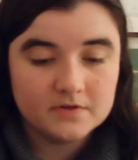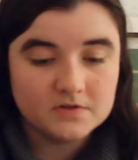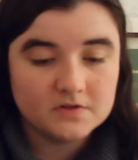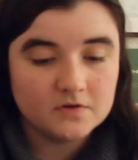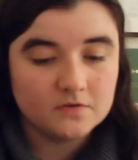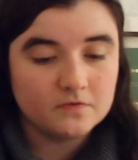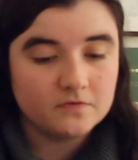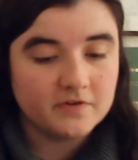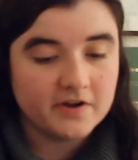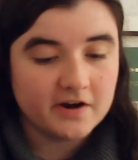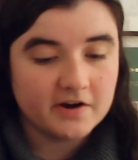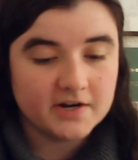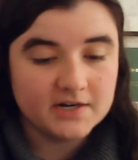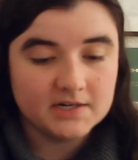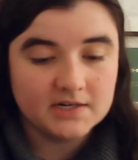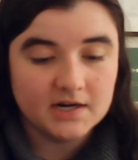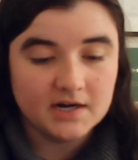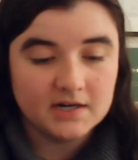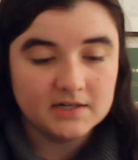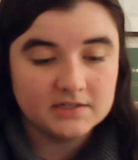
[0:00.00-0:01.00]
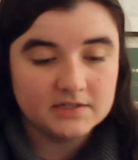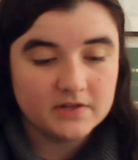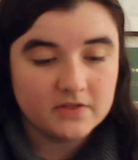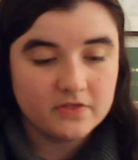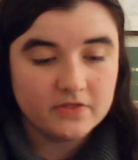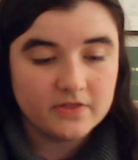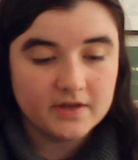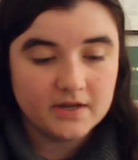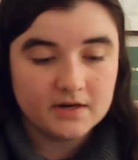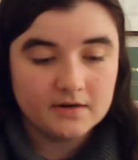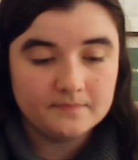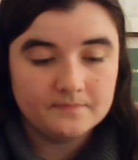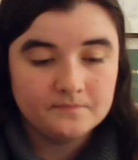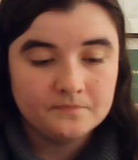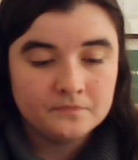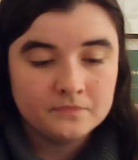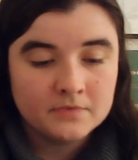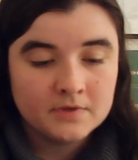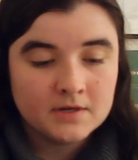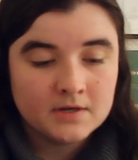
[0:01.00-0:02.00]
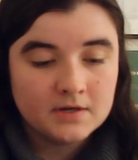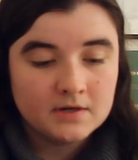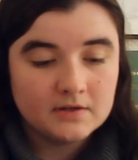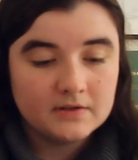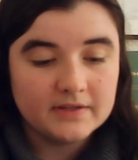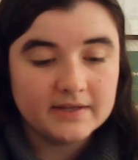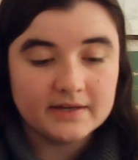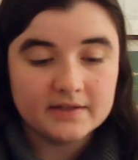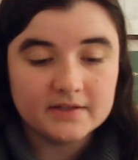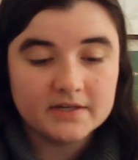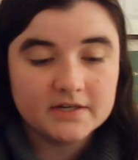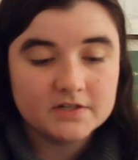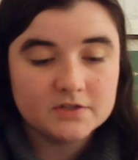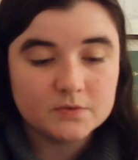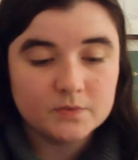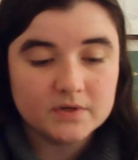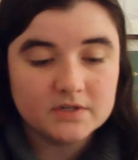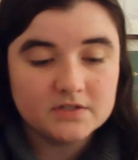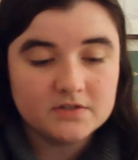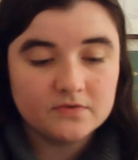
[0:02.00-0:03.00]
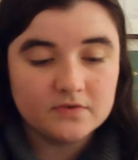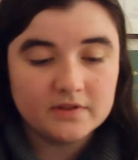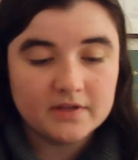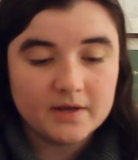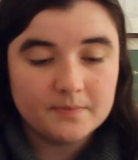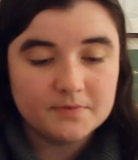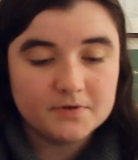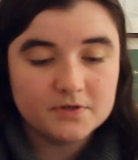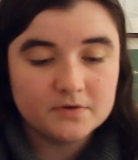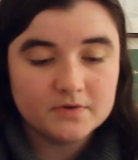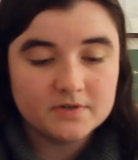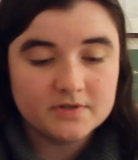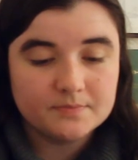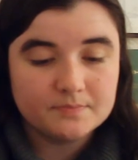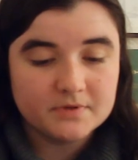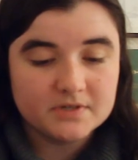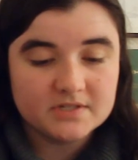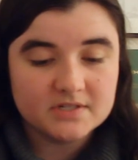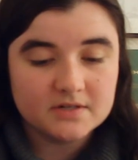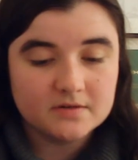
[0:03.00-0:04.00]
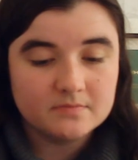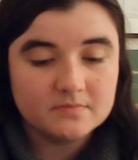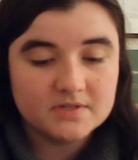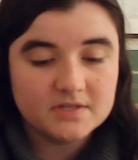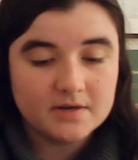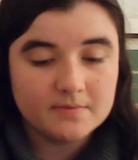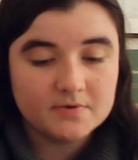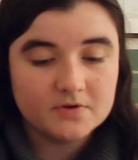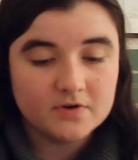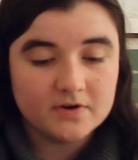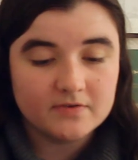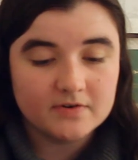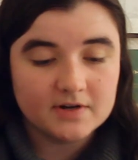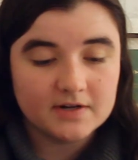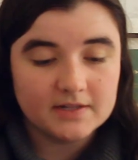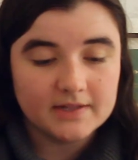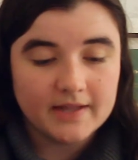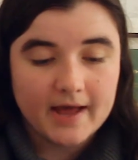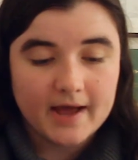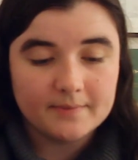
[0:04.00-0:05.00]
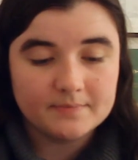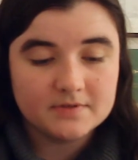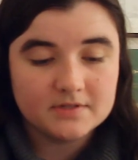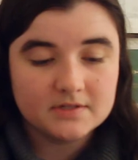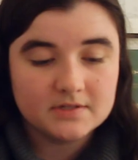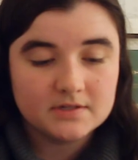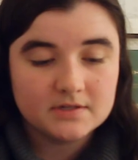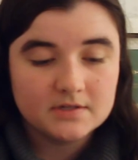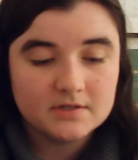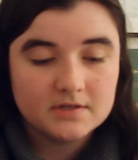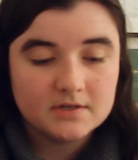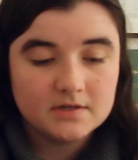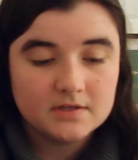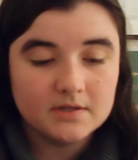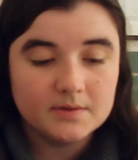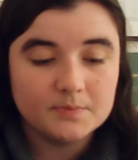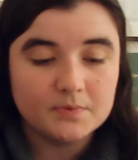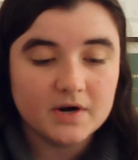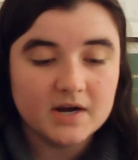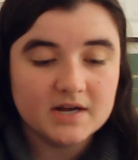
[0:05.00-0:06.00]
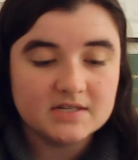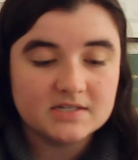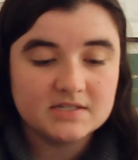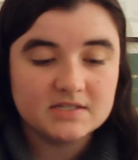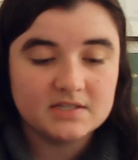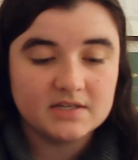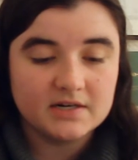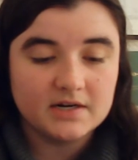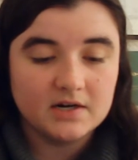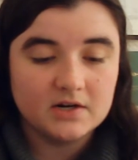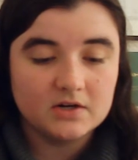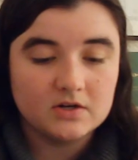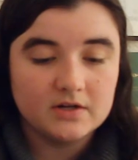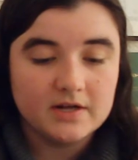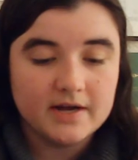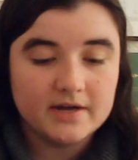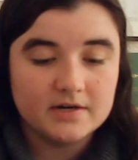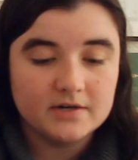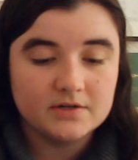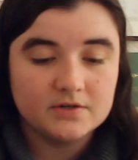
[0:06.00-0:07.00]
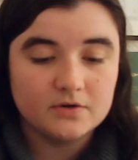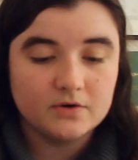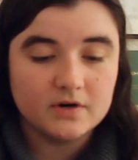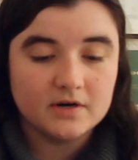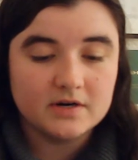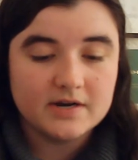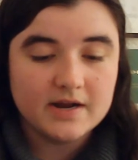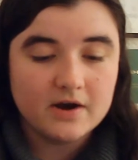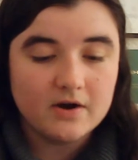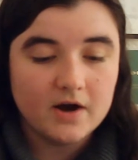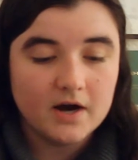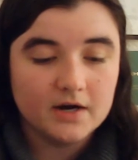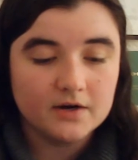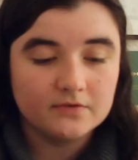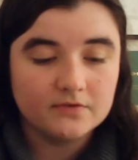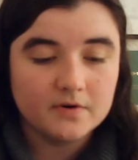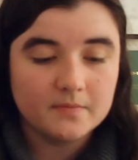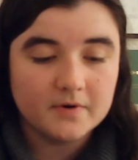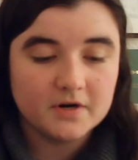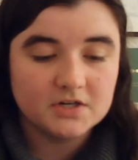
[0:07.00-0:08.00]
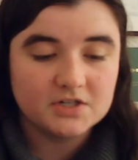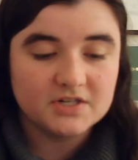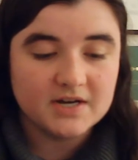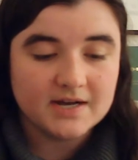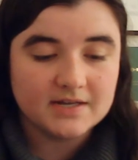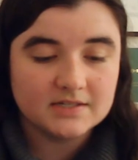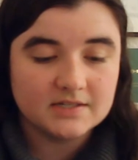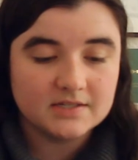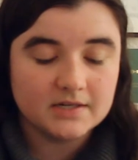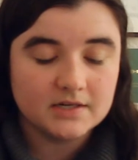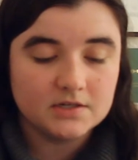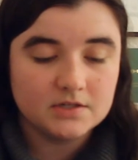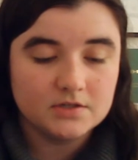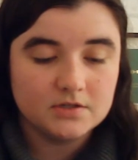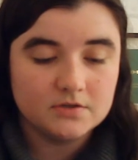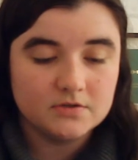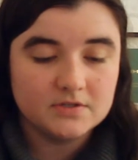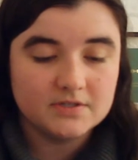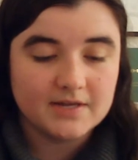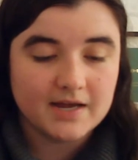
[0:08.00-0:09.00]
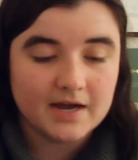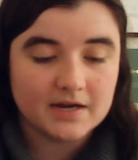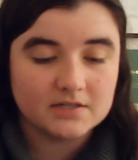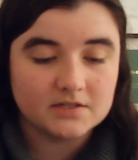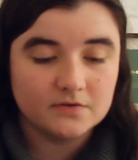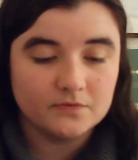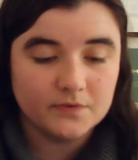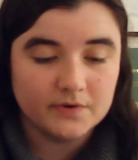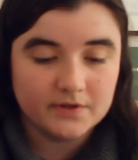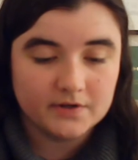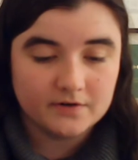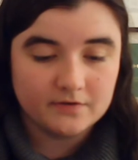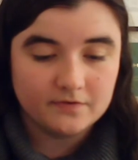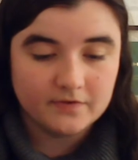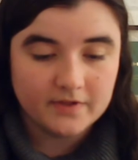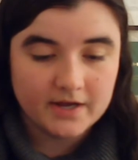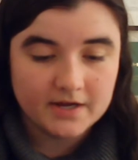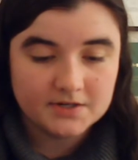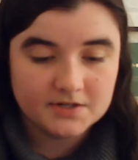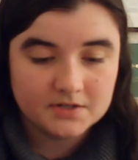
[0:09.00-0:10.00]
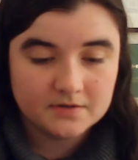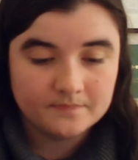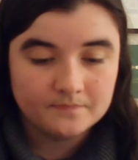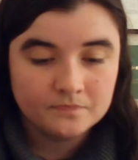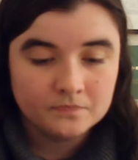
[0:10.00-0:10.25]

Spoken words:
so very gaunt and thin. Ling Ling's once voluptuous bosom seemed to have collapsed. The breasts that Uncle had adored now hung from her chest like two sacks of withered flesh.